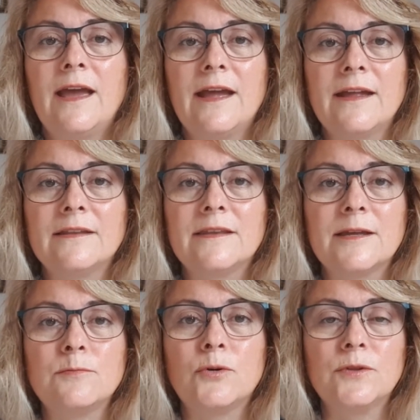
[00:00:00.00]
and
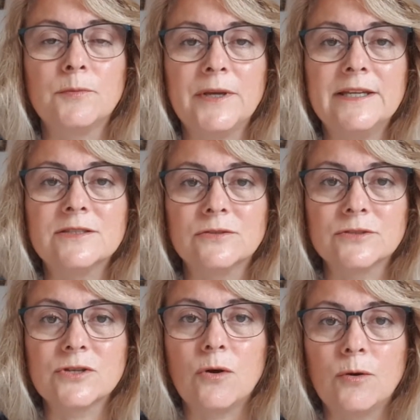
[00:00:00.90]
then put the beads on
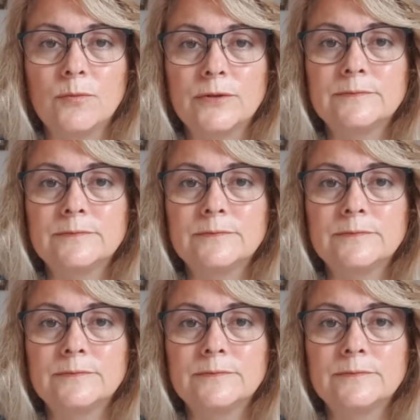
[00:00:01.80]
top.